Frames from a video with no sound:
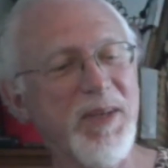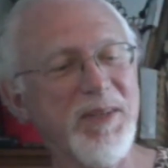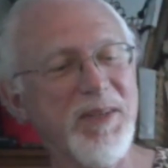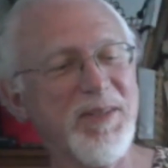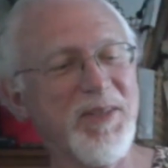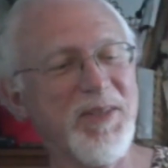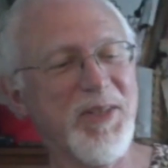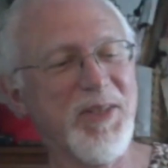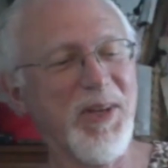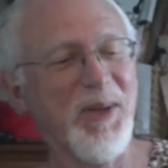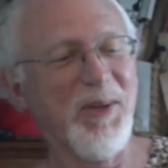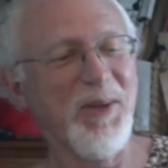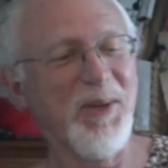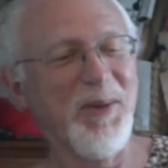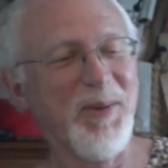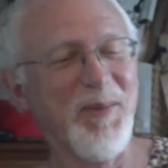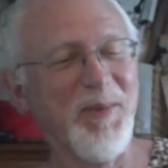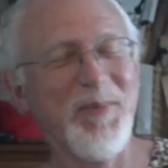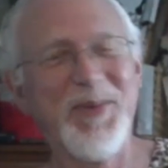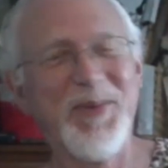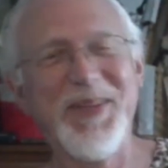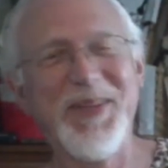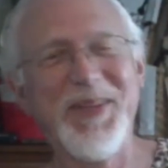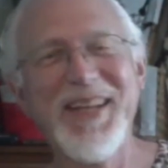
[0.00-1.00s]
show,
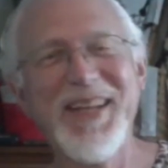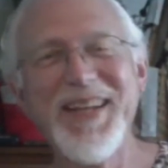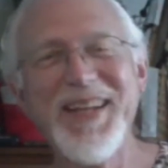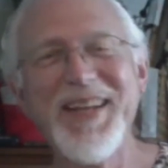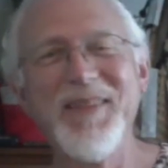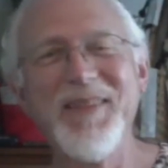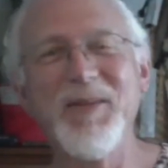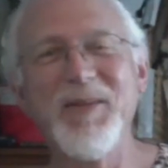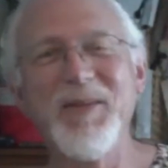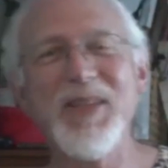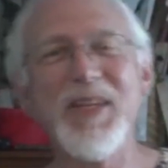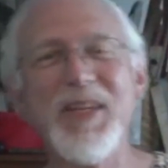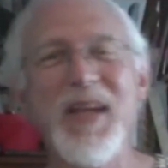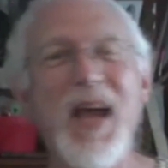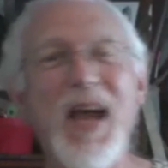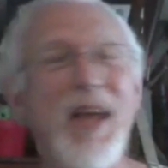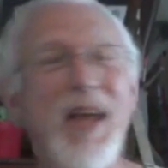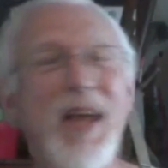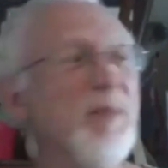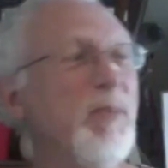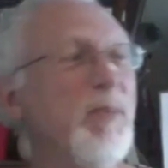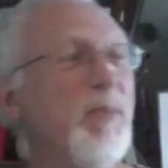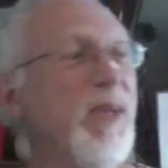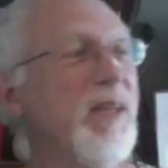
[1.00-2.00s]
but, but the guy
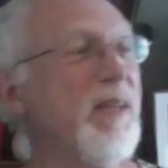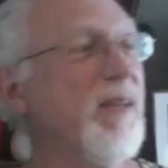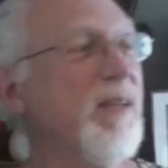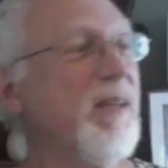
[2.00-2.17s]
that made it